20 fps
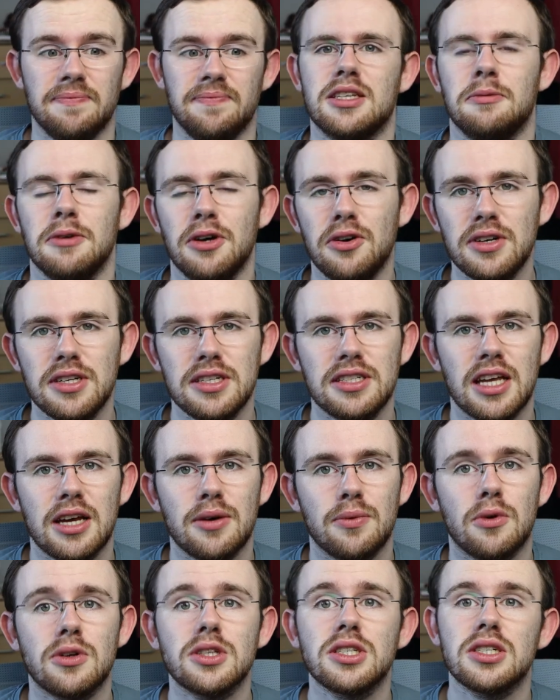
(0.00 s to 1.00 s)
To be honest,
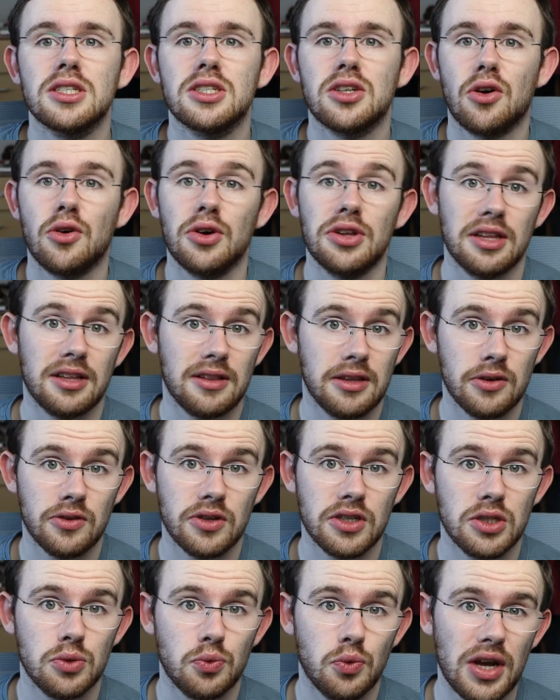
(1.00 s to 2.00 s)
it wasn't taught in the
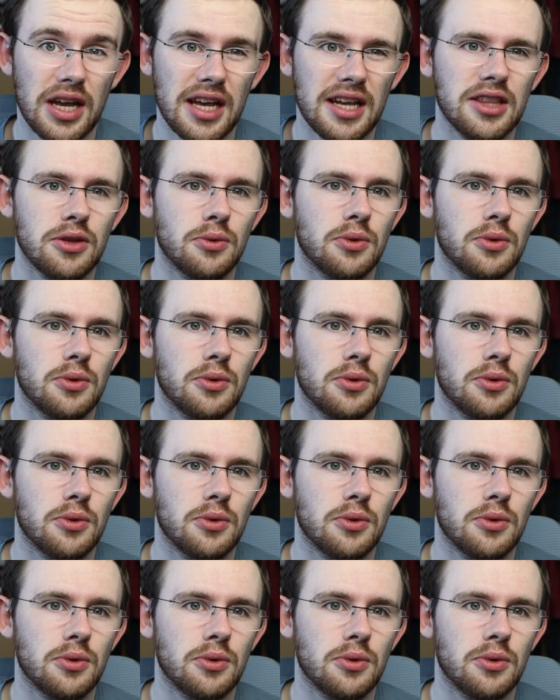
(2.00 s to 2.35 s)
clearest way.